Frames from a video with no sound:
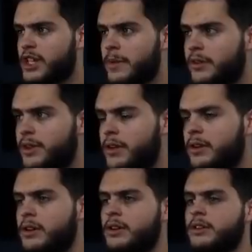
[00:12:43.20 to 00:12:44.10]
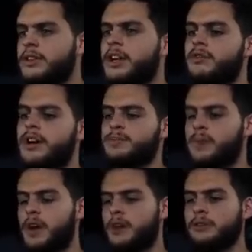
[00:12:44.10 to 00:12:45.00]
out there. Take a rest,
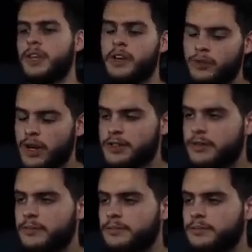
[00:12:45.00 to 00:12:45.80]
Bell. Take a rest.